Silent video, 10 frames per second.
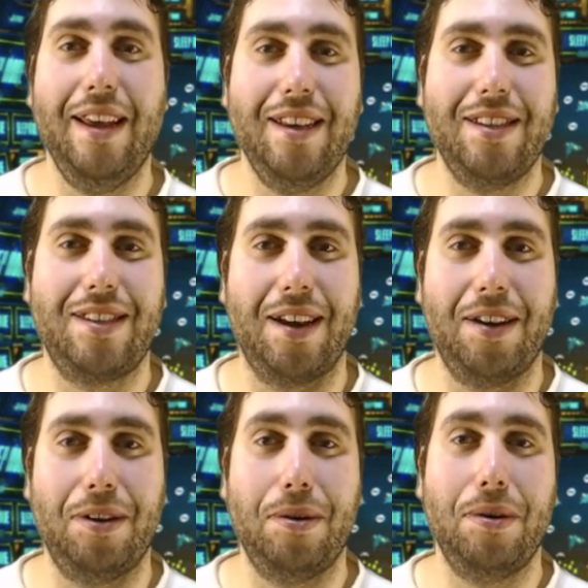
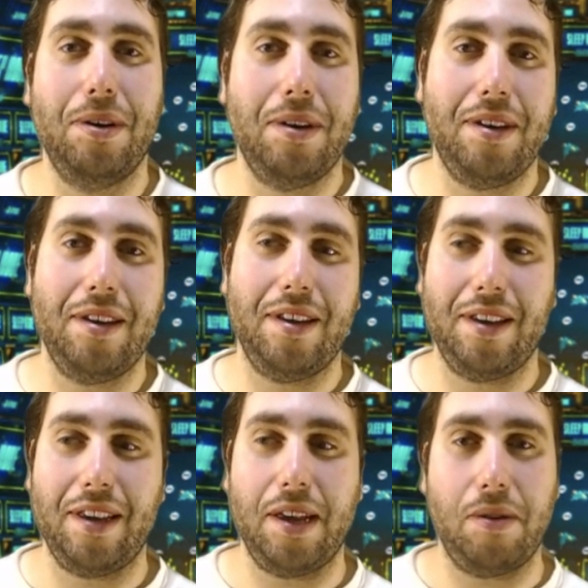so
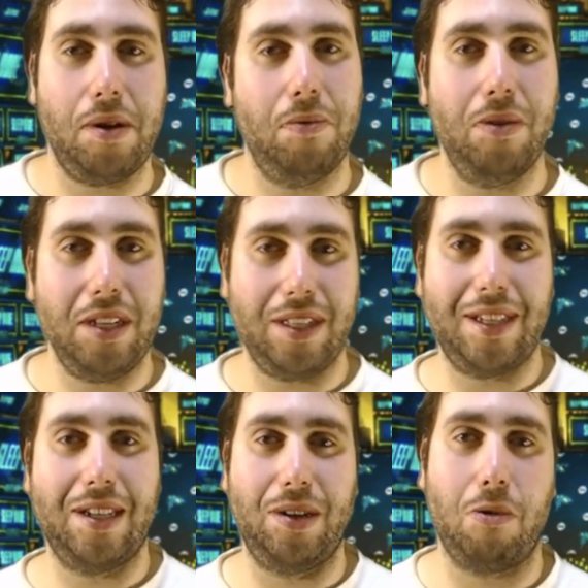it, it really
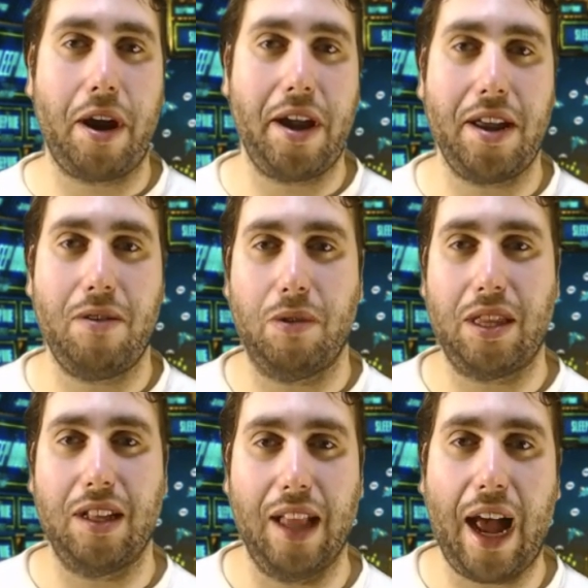did great
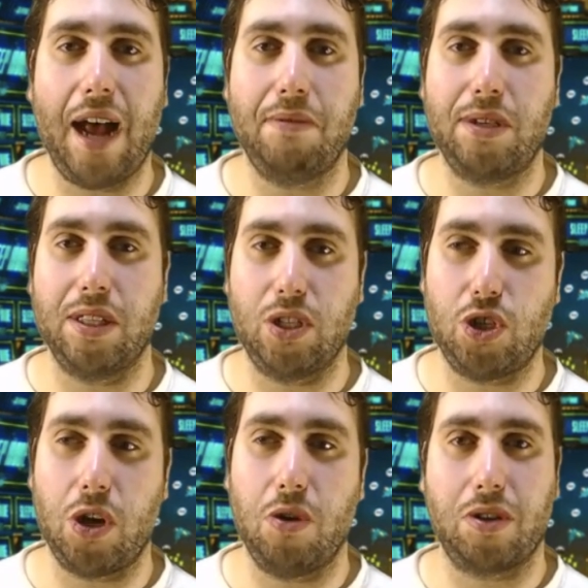with the laughs and the
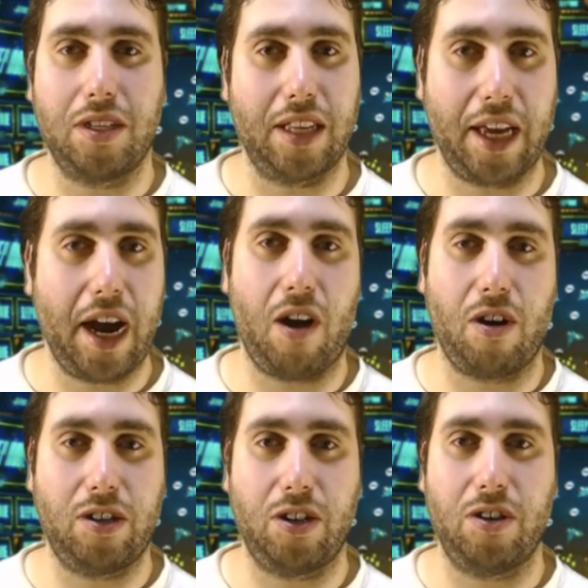jokes and the
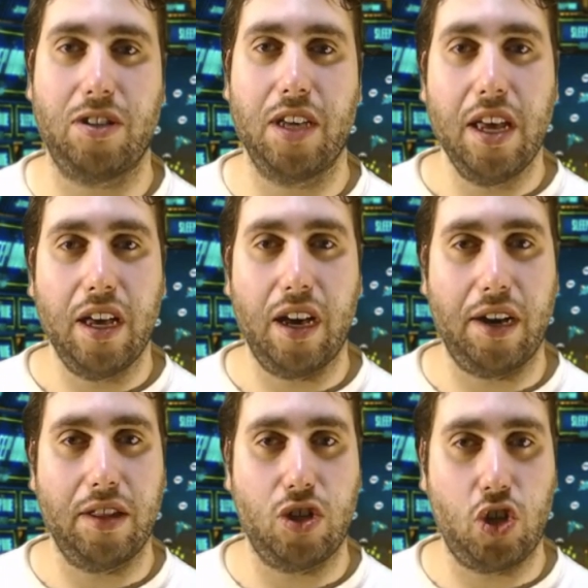characters.
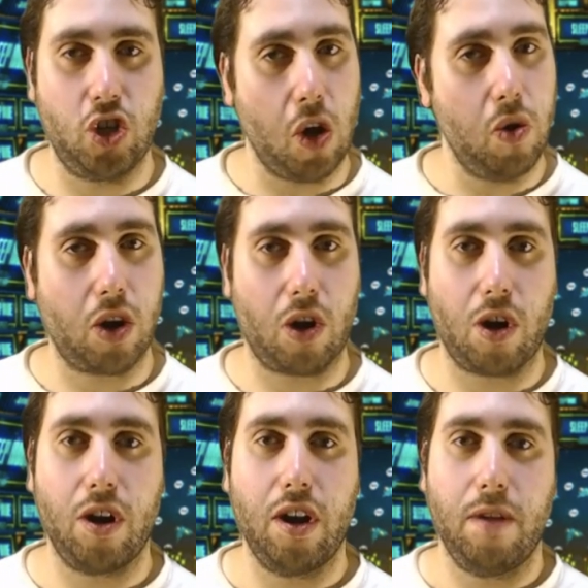Uh, the
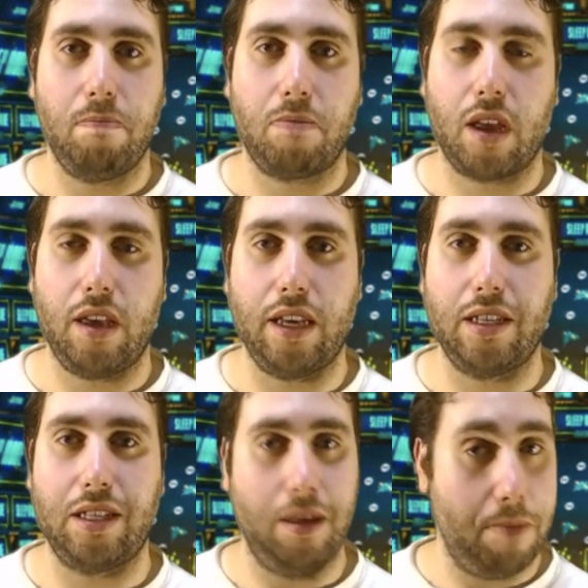Joker
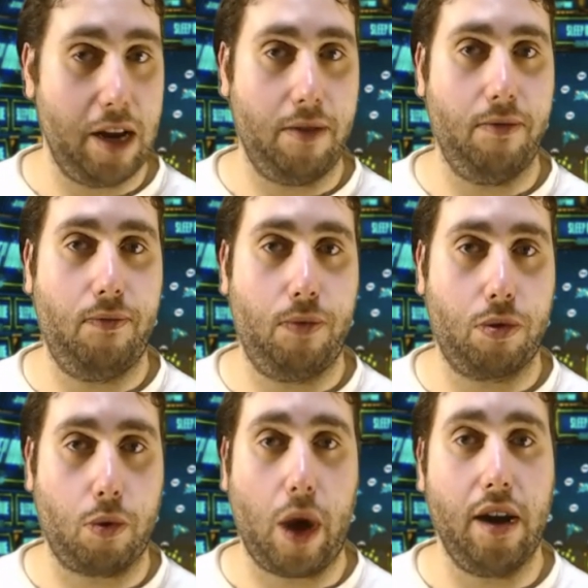is the main
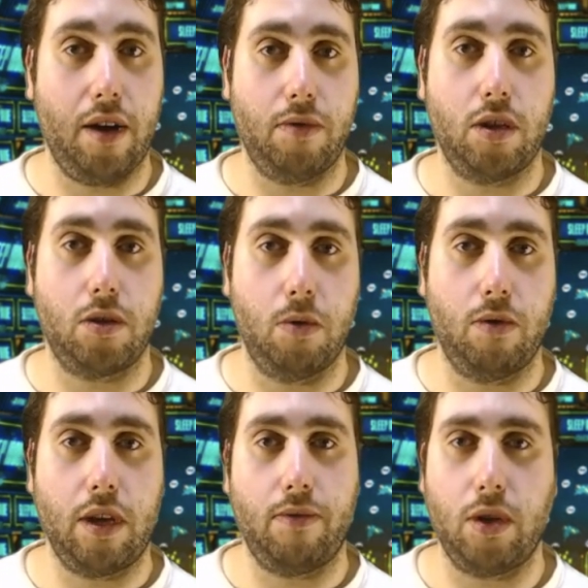threat of this
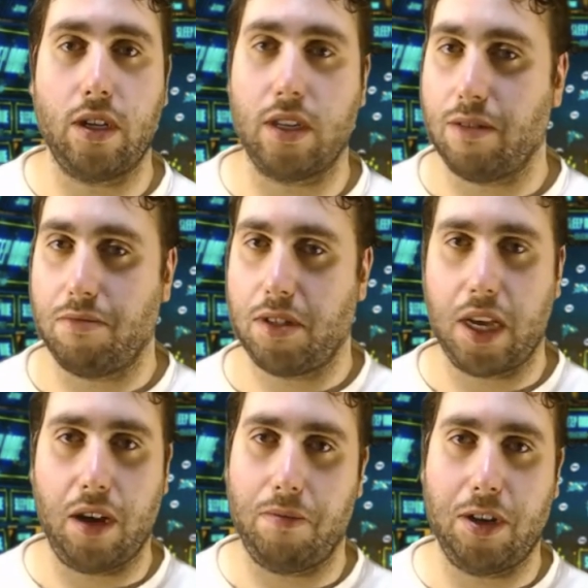movie, if you didn't
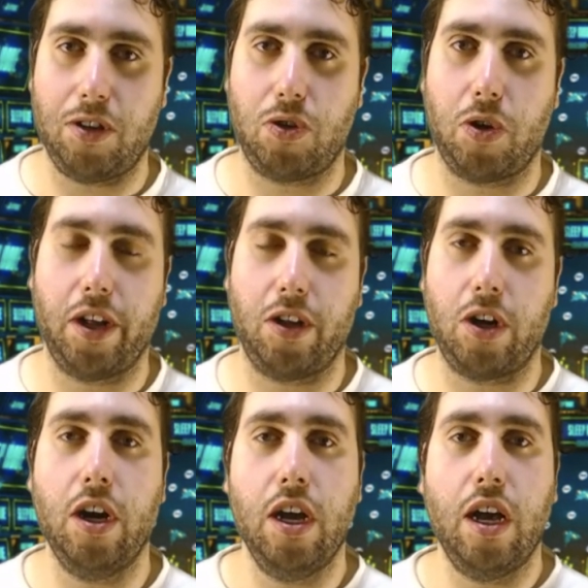tell by the
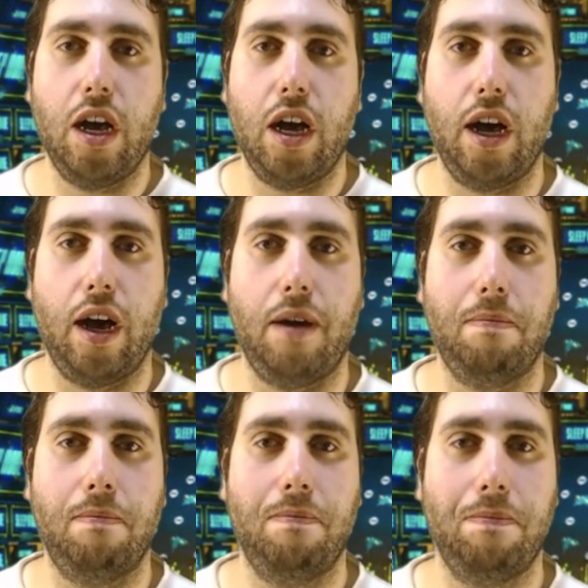trailer.
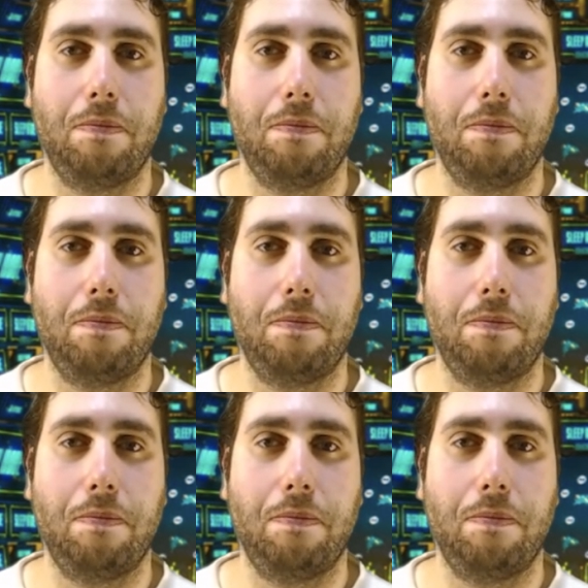Um,